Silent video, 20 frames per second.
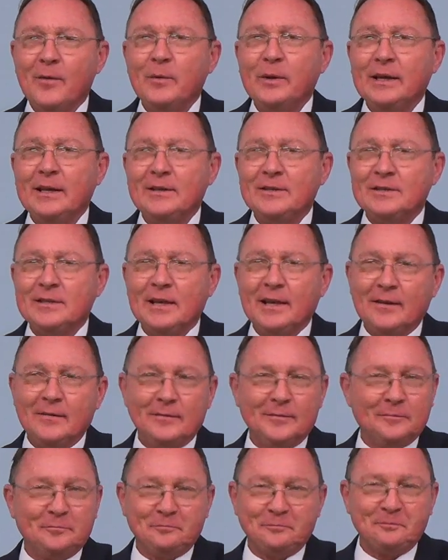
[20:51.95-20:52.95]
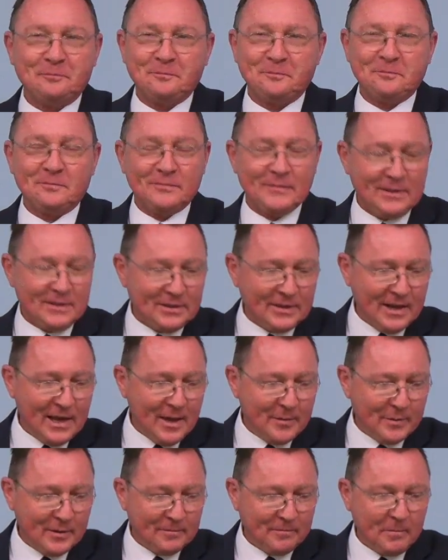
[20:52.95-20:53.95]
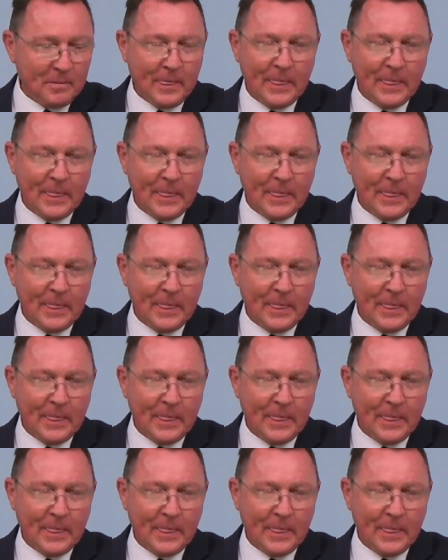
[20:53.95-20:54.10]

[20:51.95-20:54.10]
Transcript: I want to get saved. It doesn't happen.